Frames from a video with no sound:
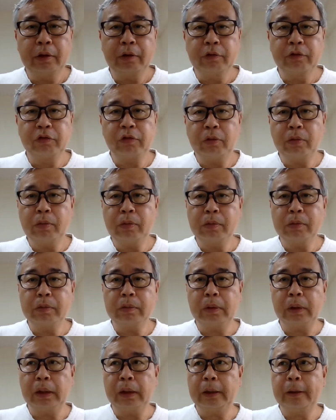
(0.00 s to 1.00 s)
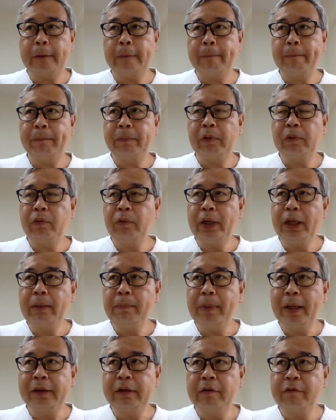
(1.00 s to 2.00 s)
So the way
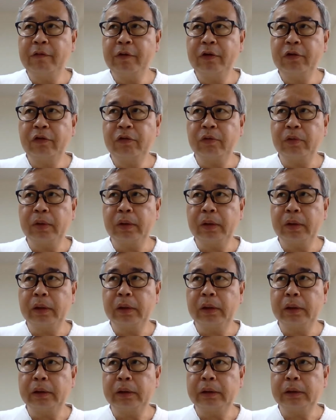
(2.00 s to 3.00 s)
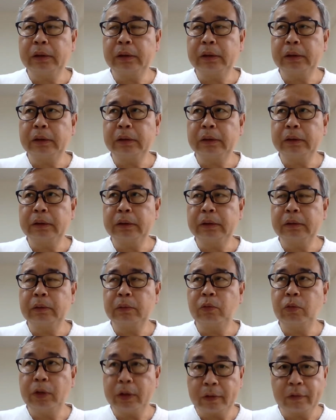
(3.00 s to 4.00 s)
Metaverse
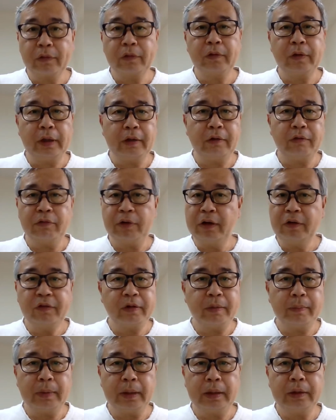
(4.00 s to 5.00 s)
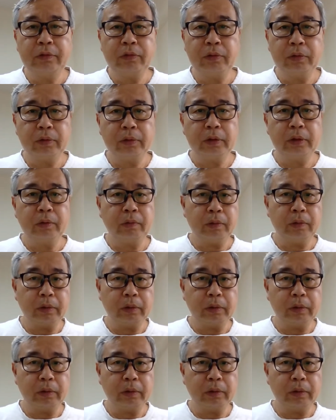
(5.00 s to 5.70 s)
works is very similar to the